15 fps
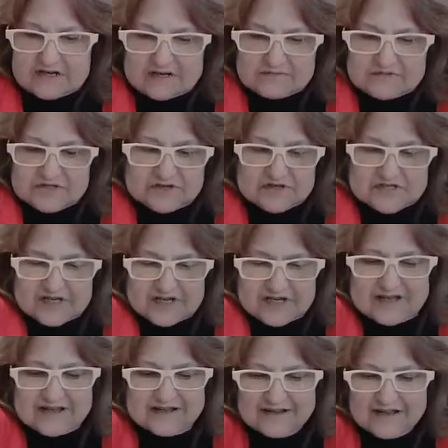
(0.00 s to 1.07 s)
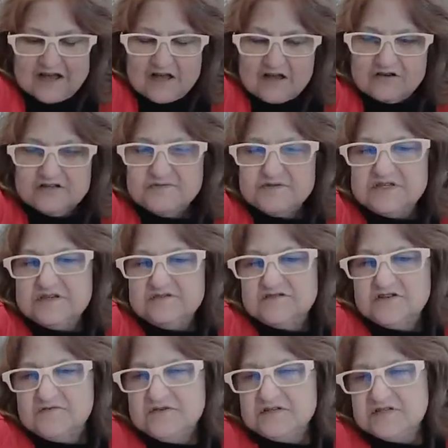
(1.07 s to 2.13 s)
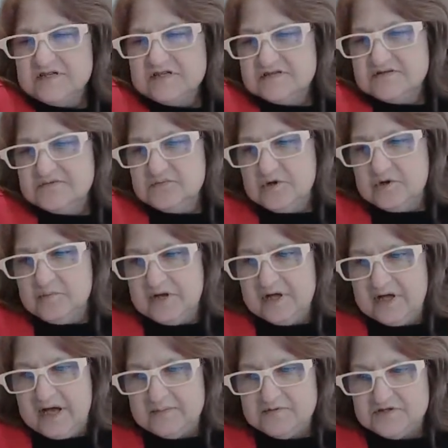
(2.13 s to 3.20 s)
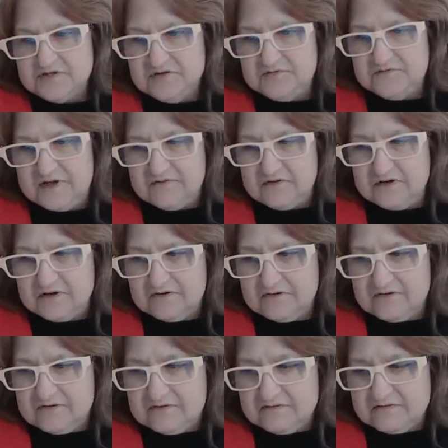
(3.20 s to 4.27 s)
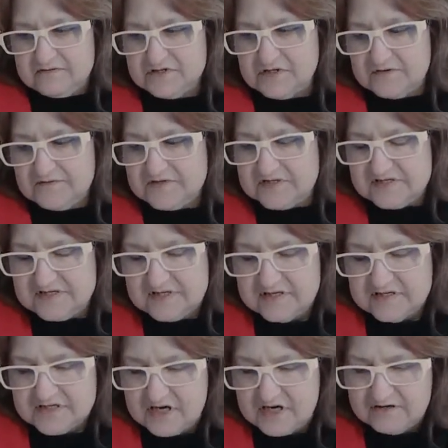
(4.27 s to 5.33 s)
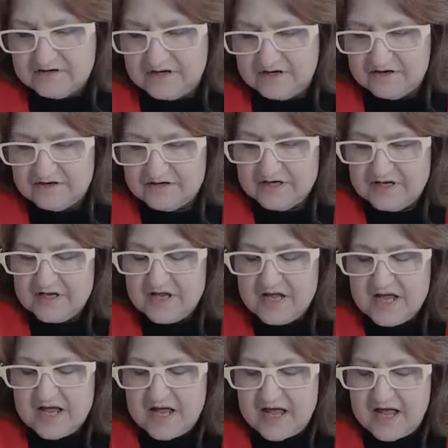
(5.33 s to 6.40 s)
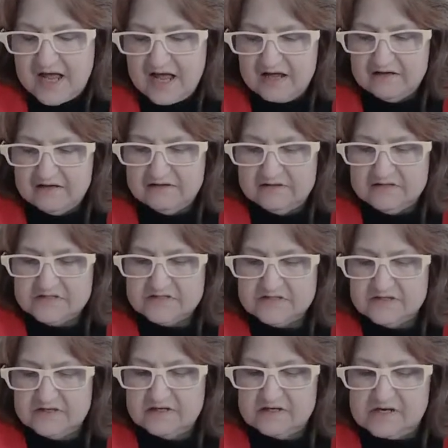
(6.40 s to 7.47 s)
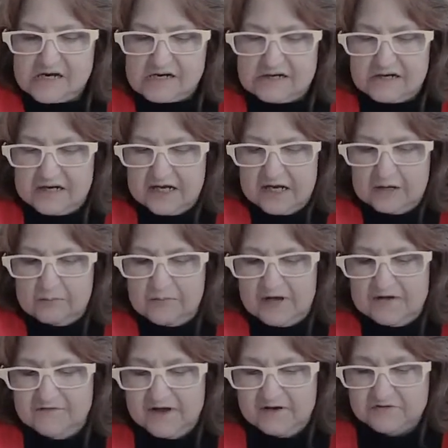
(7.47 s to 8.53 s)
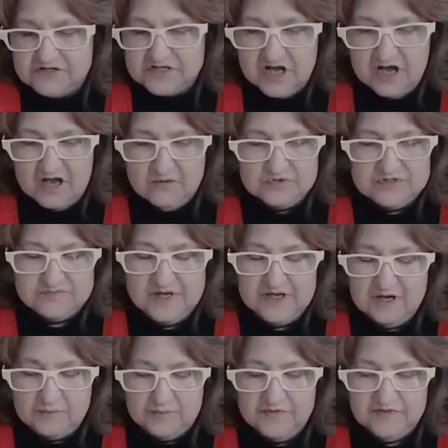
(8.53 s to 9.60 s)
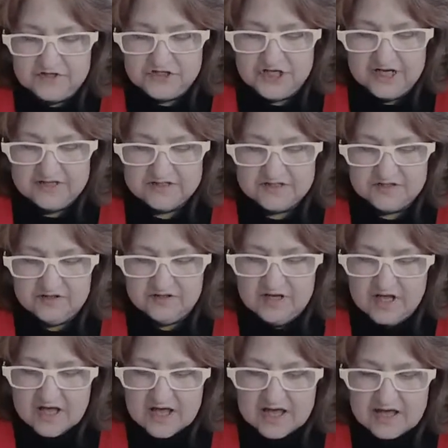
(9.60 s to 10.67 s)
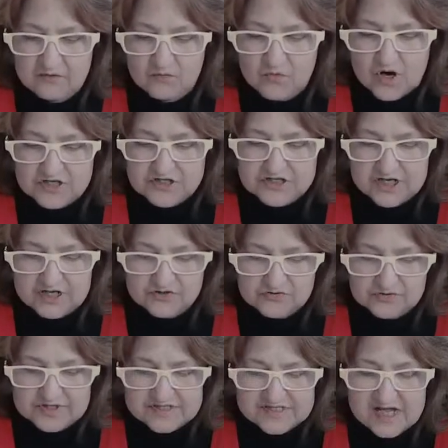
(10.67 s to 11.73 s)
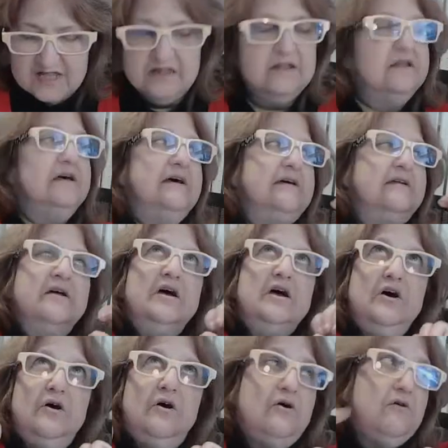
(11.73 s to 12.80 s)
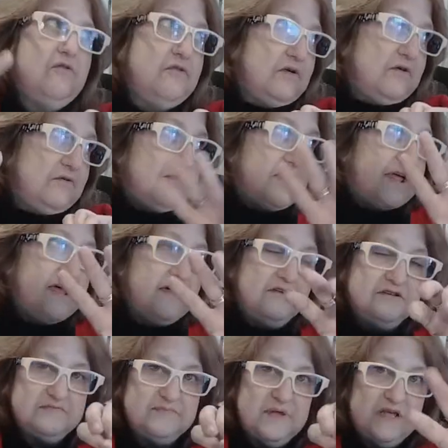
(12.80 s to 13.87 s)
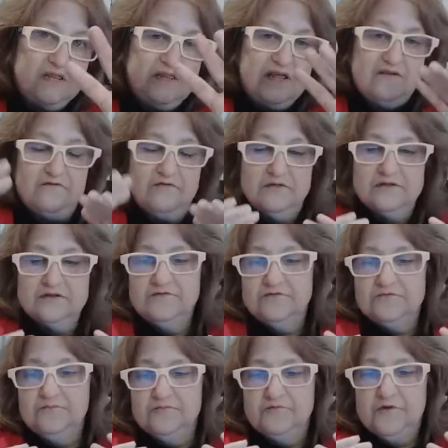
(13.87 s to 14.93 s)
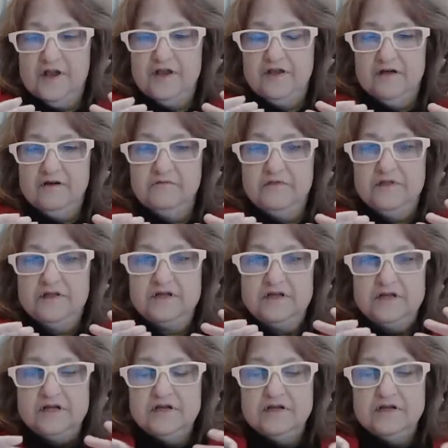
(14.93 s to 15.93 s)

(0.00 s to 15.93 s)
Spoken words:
I'm sorry, Cindy, Christmas Eve service is one of my absolute favorite services in the entire year. And my favorite time was being up in the chancel and watching during Silent Night all the candles being lit from the front of the